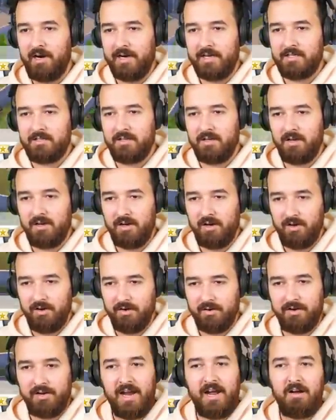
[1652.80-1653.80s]
All right,
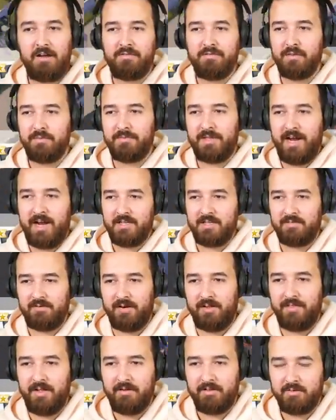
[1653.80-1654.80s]
so now I flipped the house
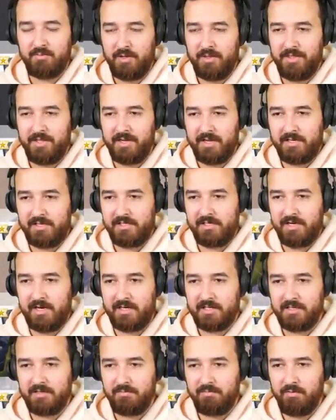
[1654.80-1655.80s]
around. That was one thing I did
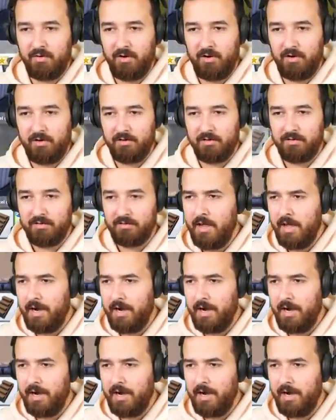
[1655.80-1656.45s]
actually wrong.